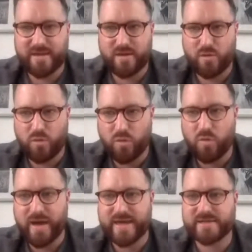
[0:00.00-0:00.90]

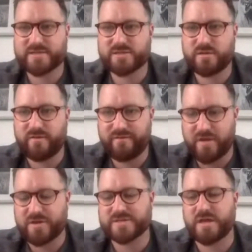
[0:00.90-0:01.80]
always
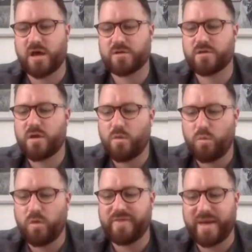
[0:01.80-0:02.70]
focus on
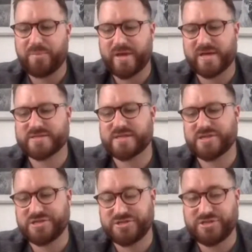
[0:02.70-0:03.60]
what that person
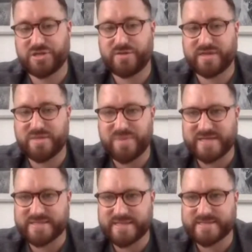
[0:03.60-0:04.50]
can do in the
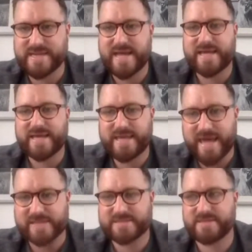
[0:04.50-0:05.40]
business.
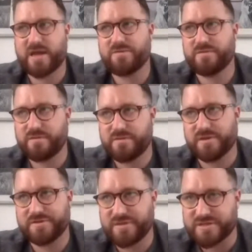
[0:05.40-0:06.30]
Yes, you know,
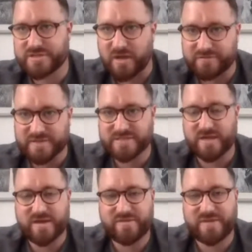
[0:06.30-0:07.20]
the softer side
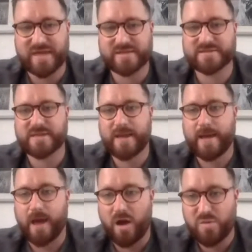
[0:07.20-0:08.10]
of things
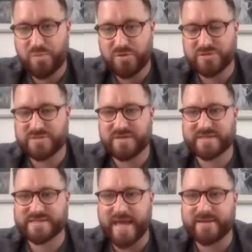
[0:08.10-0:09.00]
are important to an
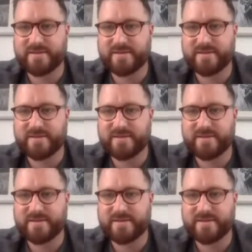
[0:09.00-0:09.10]
extent,